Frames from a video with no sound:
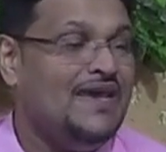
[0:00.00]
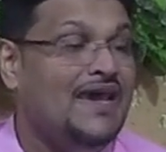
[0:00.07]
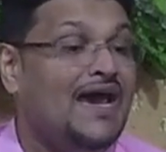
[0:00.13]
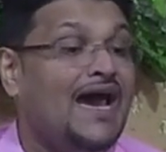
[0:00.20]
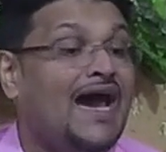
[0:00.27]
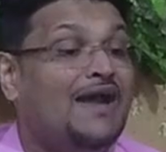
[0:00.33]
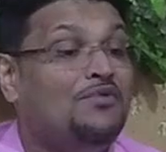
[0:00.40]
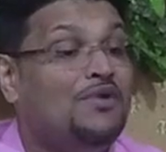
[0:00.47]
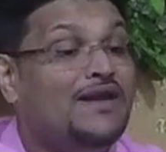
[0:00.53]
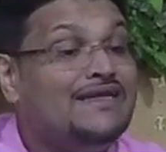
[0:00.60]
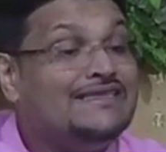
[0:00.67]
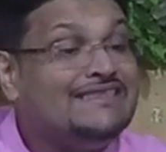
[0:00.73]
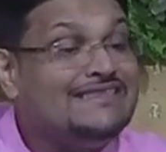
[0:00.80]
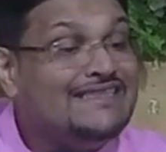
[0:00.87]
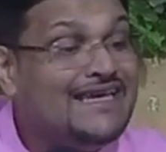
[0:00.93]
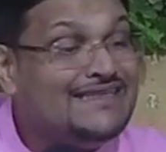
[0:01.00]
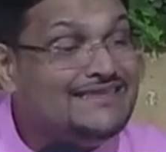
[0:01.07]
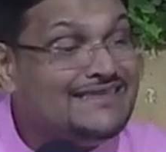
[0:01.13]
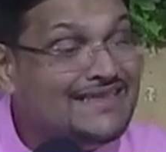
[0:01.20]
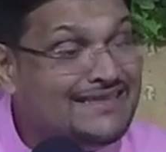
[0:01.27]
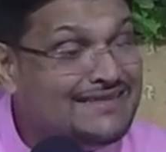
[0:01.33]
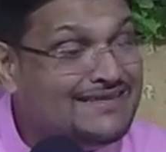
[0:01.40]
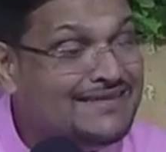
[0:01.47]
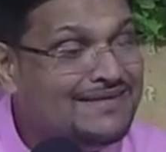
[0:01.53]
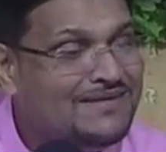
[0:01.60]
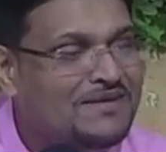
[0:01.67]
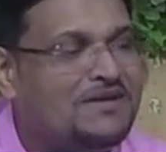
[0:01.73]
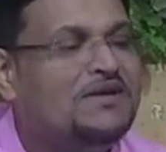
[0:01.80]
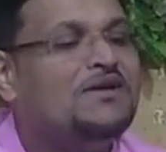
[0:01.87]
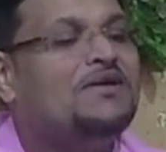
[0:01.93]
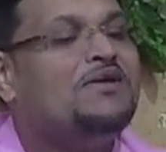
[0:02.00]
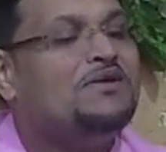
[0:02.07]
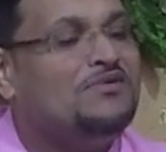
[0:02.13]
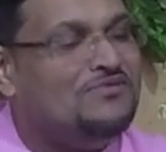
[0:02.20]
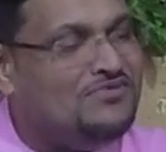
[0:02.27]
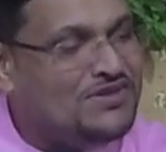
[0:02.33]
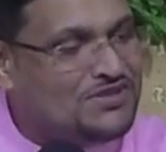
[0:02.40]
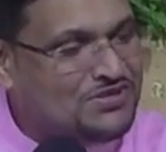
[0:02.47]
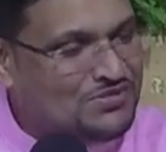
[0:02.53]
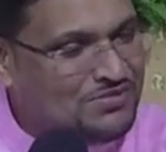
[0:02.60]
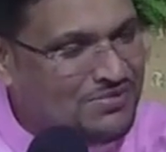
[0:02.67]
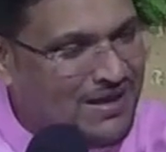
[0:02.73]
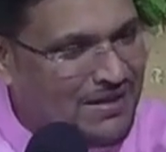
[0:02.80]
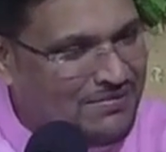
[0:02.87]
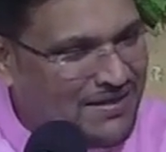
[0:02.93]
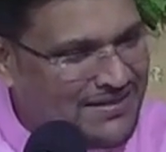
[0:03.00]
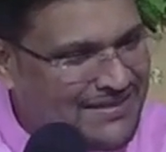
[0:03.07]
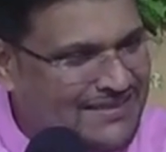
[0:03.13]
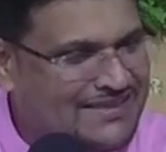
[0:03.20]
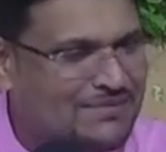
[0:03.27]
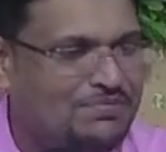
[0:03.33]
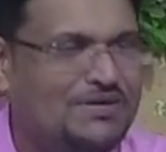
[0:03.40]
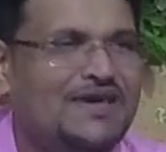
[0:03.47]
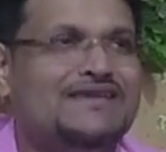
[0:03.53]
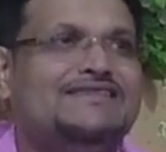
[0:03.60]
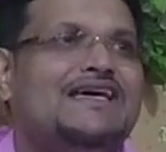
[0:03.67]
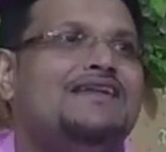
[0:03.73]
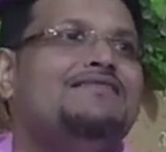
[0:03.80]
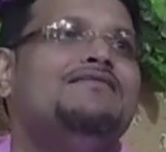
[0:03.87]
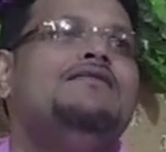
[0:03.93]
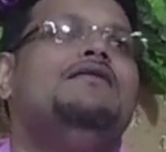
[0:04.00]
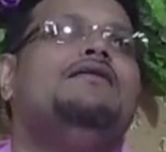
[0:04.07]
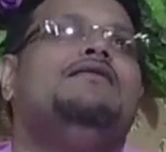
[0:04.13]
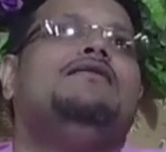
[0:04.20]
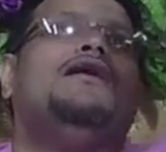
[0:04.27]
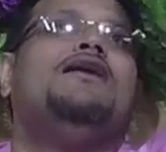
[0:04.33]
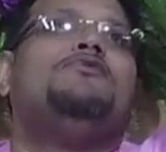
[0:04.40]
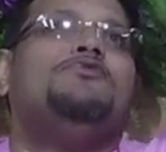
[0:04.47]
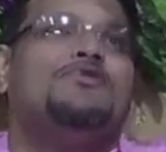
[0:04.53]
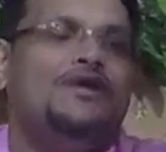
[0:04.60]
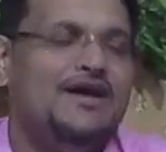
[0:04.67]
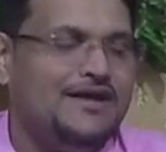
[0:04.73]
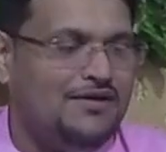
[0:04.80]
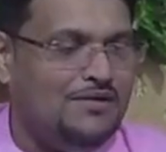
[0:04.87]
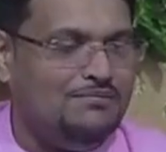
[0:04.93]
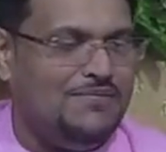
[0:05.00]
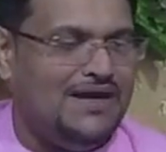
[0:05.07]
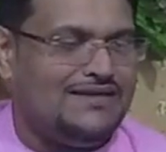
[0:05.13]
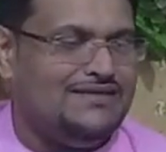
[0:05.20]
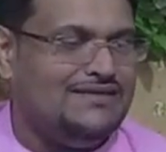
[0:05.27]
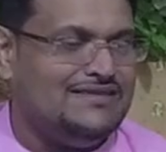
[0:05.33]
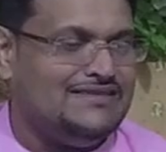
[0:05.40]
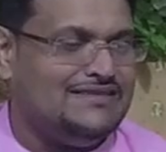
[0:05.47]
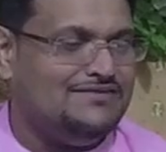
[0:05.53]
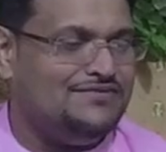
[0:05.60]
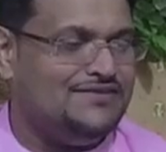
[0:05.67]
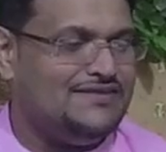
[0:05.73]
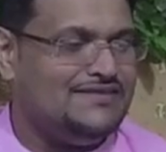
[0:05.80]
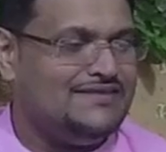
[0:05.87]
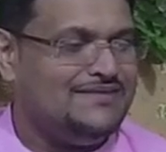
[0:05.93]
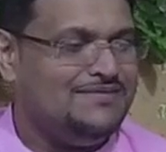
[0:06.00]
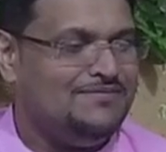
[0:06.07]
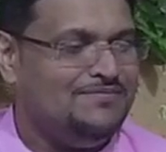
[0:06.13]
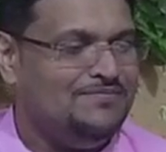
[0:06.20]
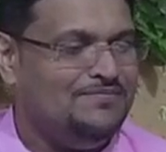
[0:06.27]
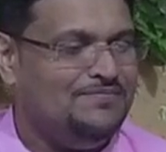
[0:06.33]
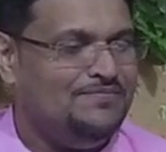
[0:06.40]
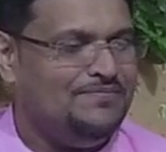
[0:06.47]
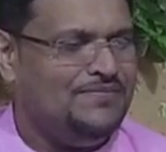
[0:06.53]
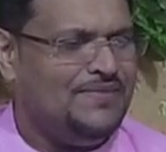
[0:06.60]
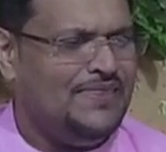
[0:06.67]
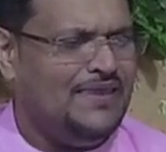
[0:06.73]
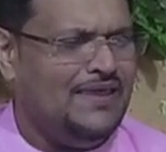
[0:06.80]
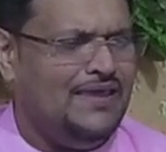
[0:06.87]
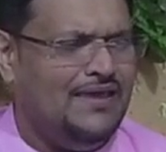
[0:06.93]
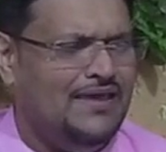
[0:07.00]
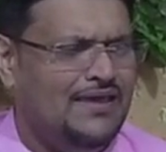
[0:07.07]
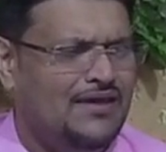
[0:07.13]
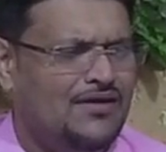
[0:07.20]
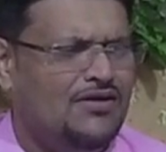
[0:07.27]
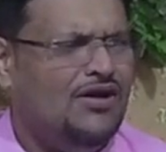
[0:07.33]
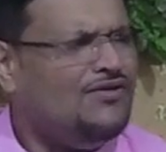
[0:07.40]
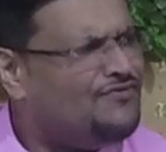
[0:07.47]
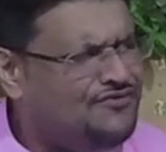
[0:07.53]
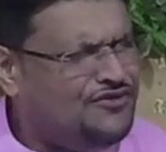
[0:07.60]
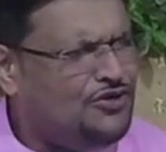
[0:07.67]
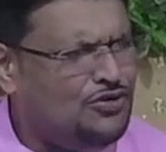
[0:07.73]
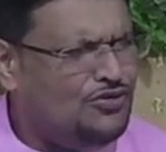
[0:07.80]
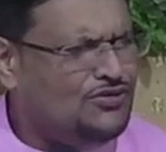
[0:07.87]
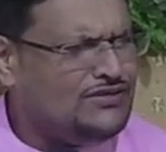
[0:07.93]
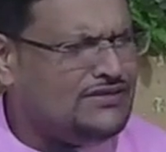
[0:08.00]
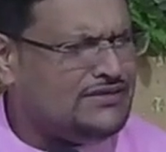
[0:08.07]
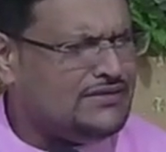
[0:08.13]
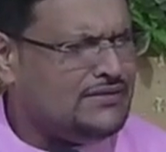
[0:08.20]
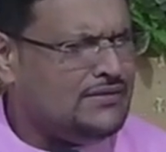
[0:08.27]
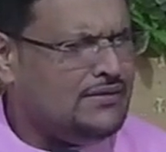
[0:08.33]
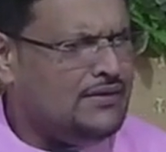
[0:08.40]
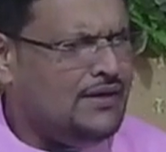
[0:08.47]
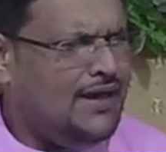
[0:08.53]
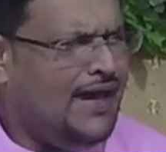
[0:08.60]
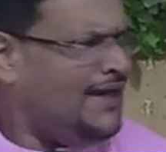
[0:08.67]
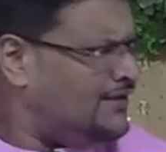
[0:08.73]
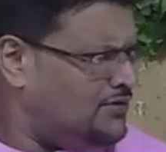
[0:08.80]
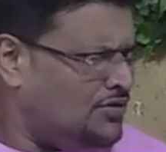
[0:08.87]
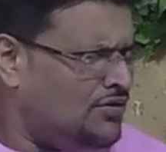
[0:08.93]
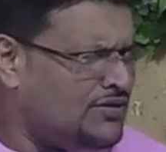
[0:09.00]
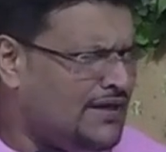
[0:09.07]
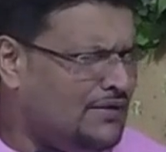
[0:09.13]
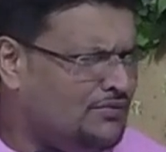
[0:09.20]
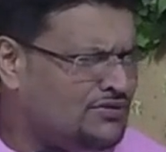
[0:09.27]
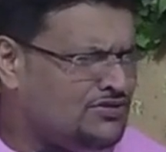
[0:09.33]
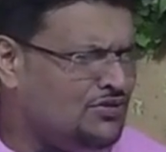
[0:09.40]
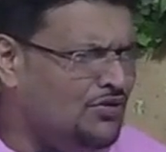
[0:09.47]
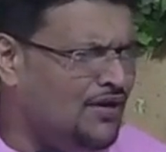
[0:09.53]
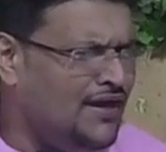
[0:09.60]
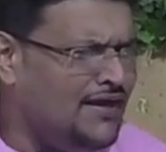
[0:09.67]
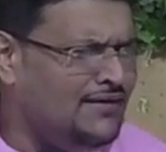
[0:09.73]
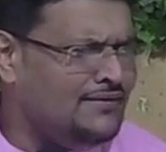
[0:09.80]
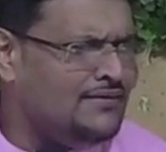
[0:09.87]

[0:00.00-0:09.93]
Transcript: And when he says it, Vishnu Baba disappears and Akrura come back to the surface. Confused, I thought I was going.